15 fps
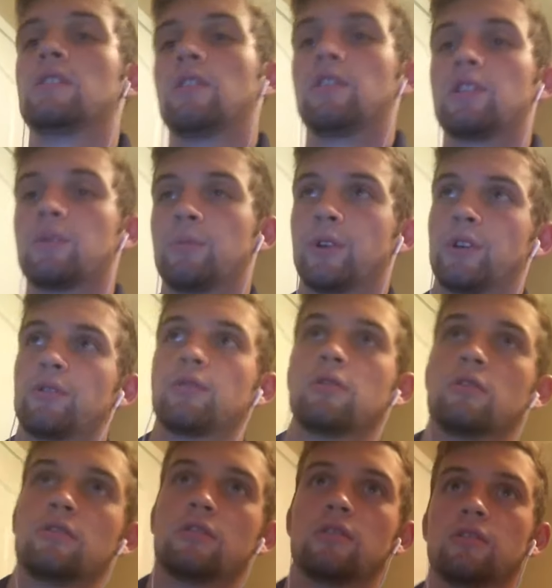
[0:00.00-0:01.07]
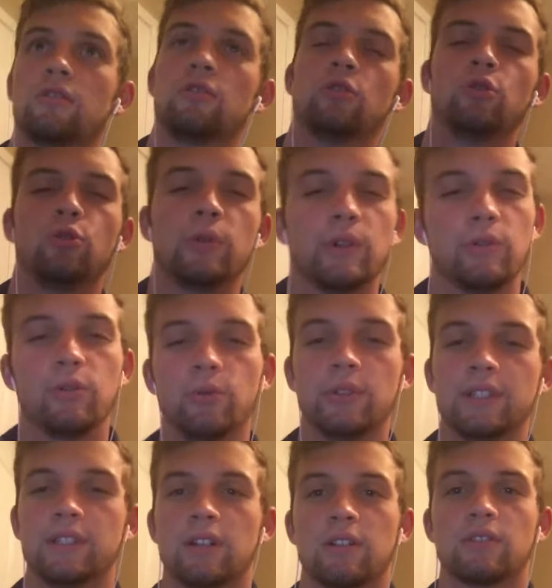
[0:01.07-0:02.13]
talk about who who
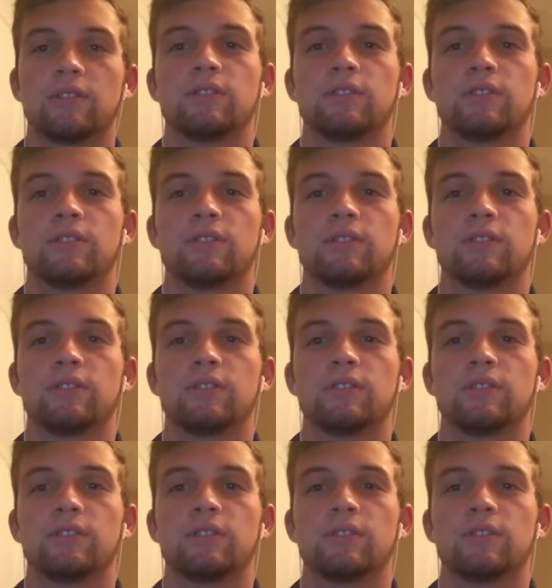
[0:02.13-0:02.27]
is Dr.